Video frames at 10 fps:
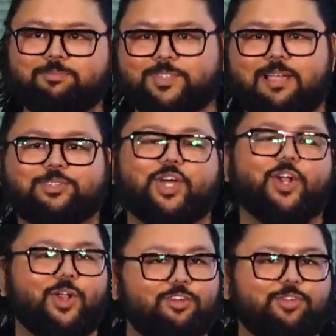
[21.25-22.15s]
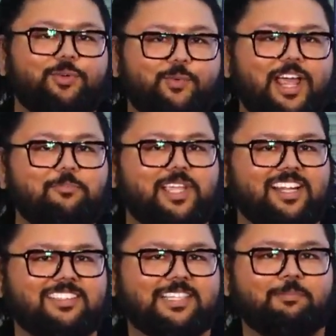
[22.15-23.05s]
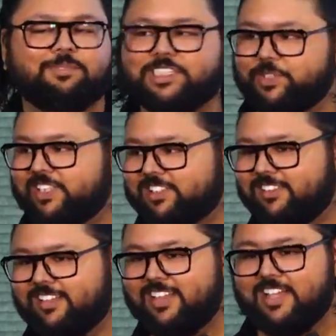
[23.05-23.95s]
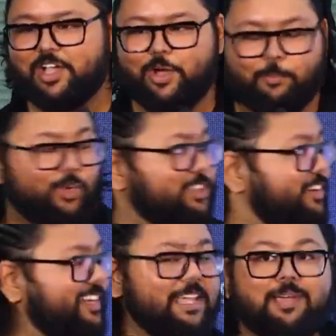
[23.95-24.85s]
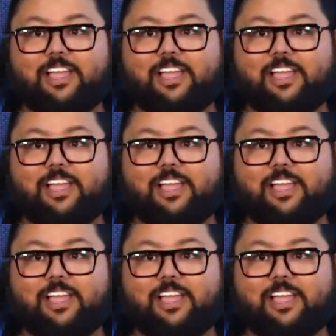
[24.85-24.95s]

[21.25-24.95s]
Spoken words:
So I'm sure all of you would have been in some situation. Most of the time, I